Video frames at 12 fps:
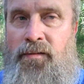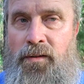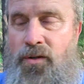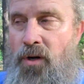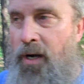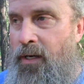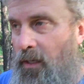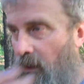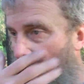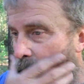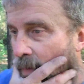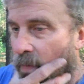in training
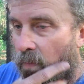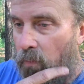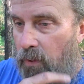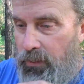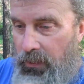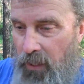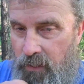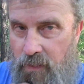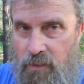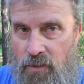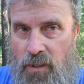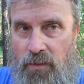with
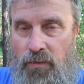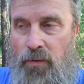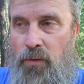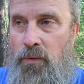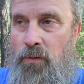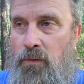ninjutsu,